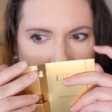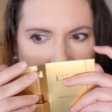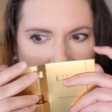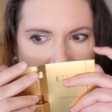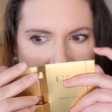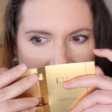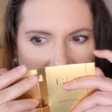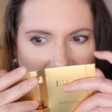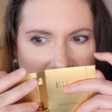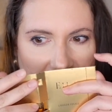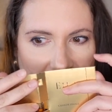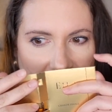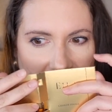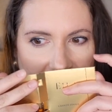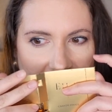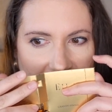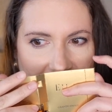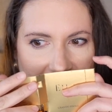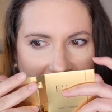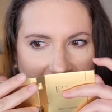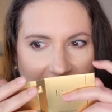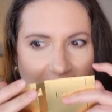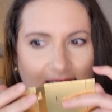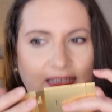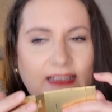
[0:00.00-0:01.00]
that
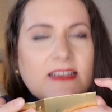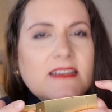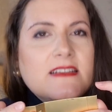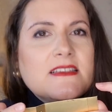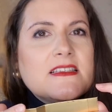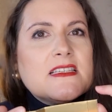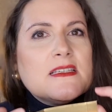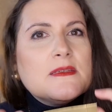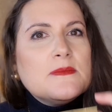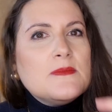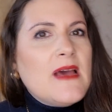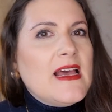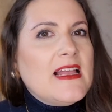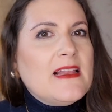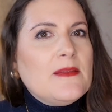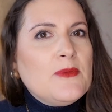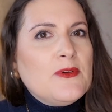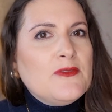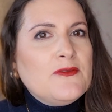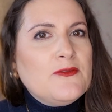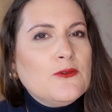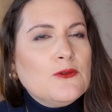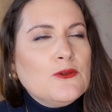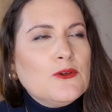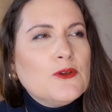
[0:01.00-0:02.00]
I didn't smell
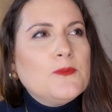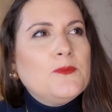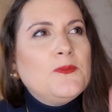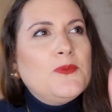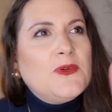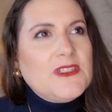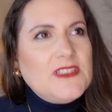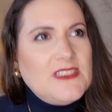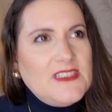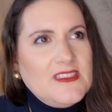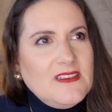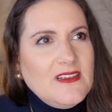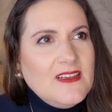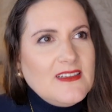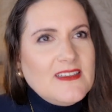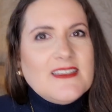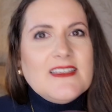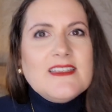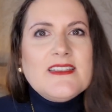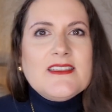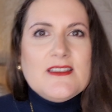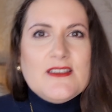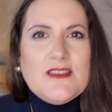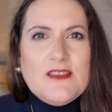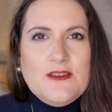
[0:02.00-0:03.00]
before, but yet
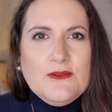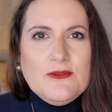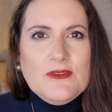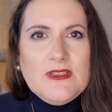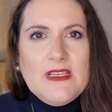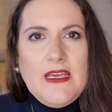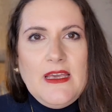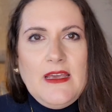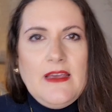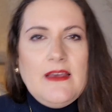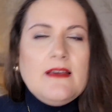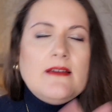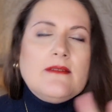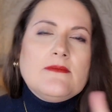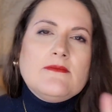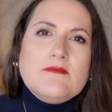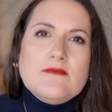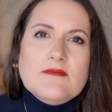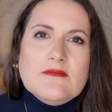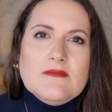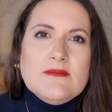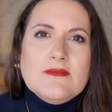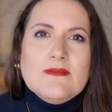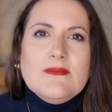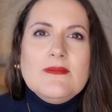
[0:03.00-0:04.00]
it's unique.
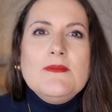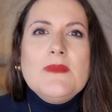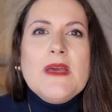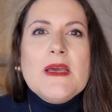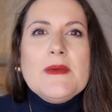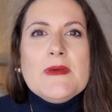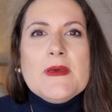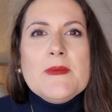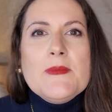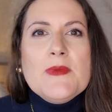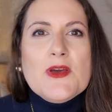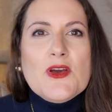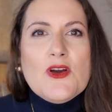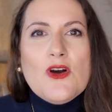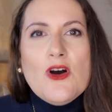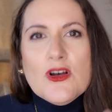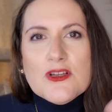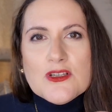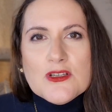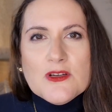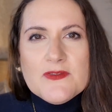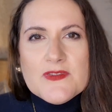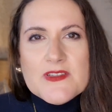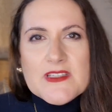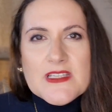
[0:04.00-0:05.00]
Maybe
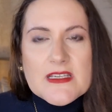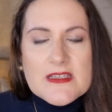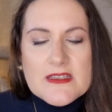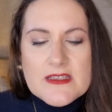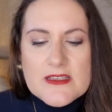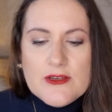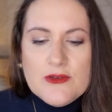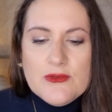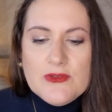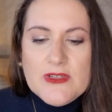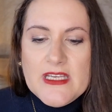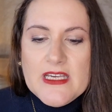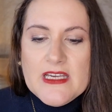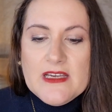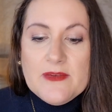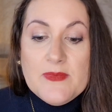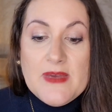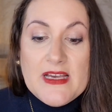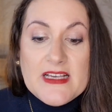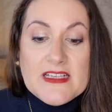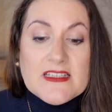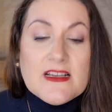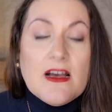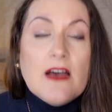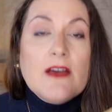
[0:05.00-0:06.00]
because of this unique
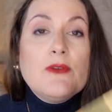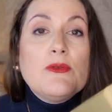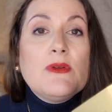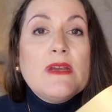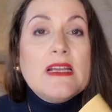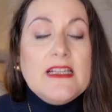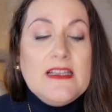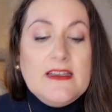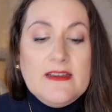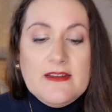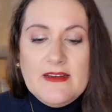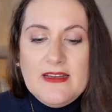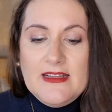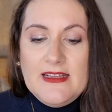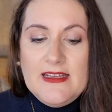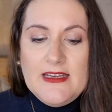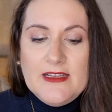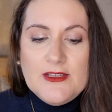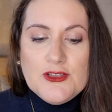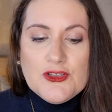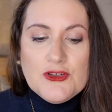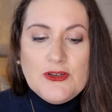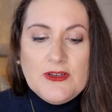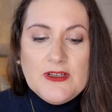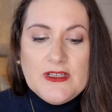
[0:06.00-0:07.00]
mix. I really
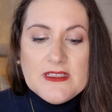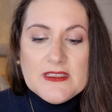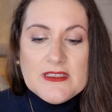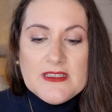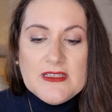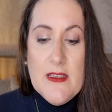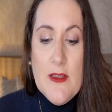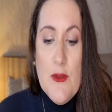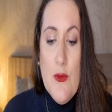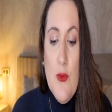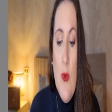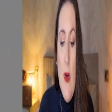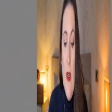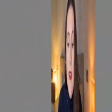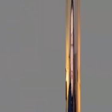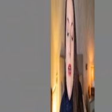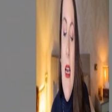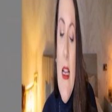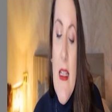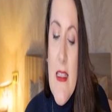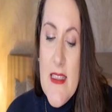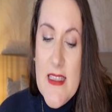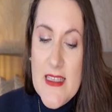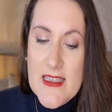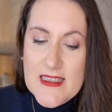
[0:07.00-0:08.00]
enjoy this one.
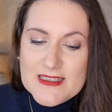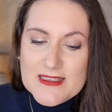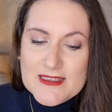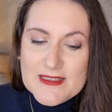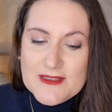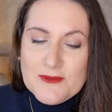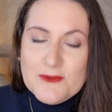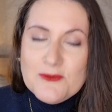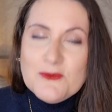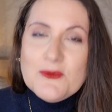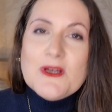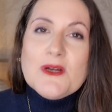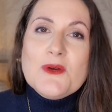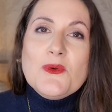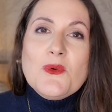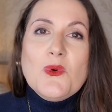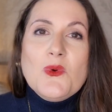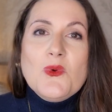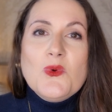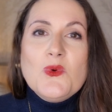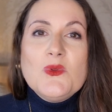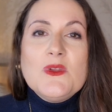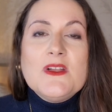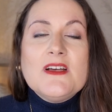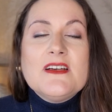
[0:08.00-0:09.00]
And these were
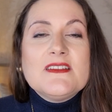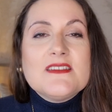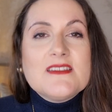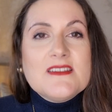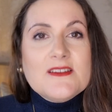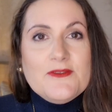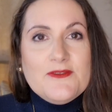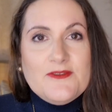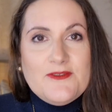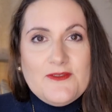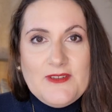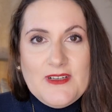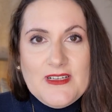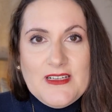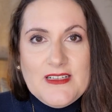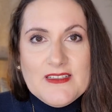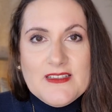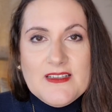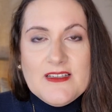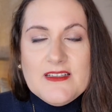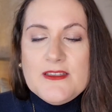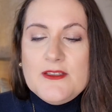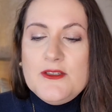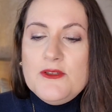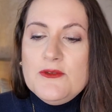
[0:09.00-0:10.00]
all the
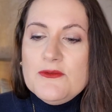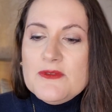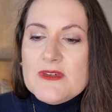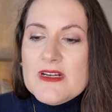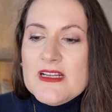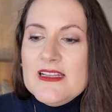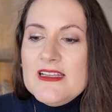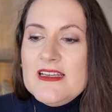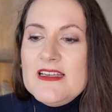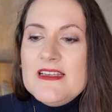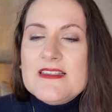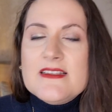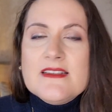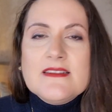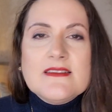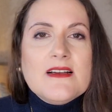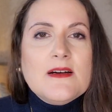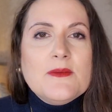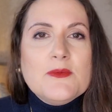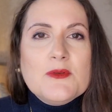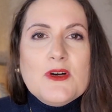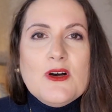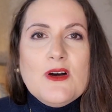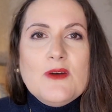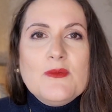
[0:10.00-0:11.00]
fragrances, new releases,
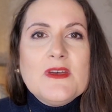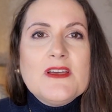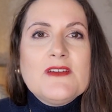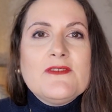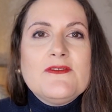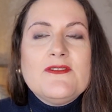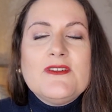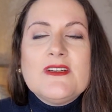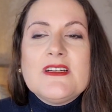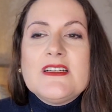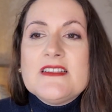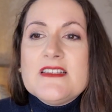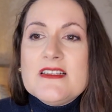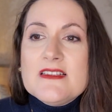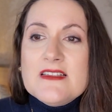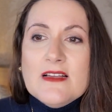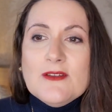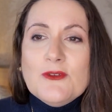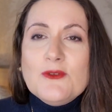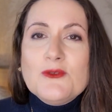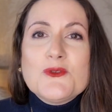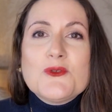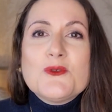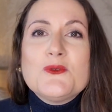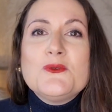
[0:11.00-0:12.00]
upcoming fragrances,
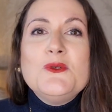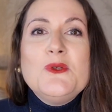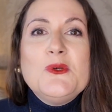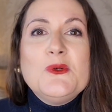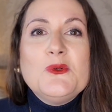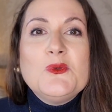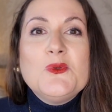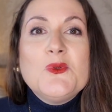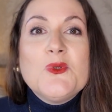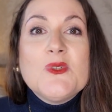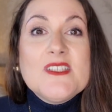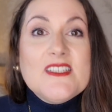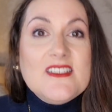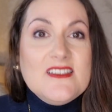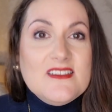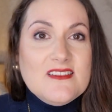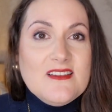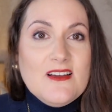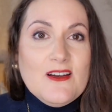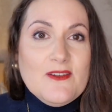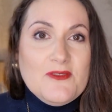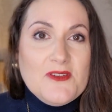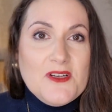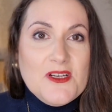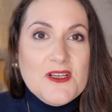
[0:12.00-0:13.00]
and also new
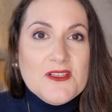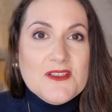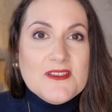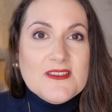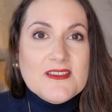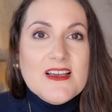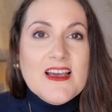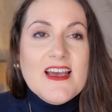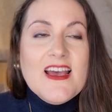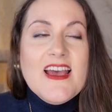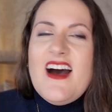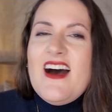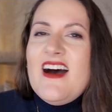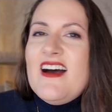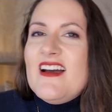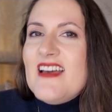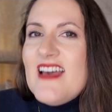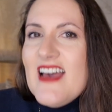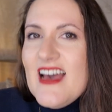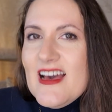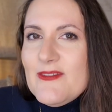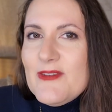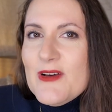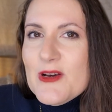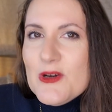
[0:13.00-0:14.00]
discoveries. I
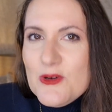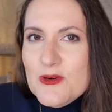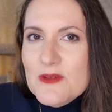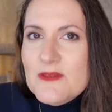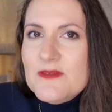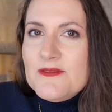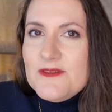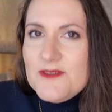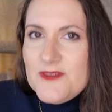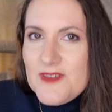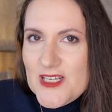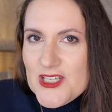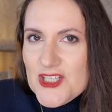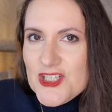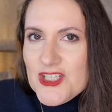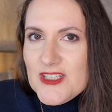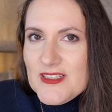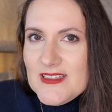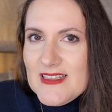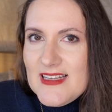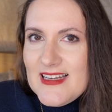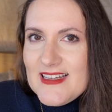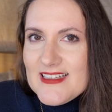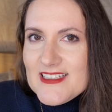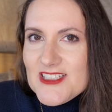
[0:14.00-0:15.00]
have a
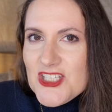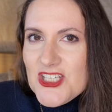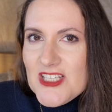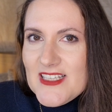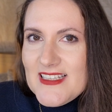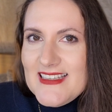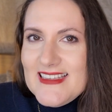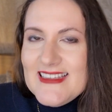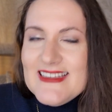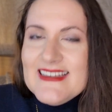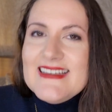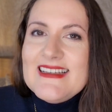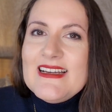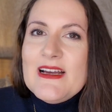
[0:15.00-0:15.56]
confession actually.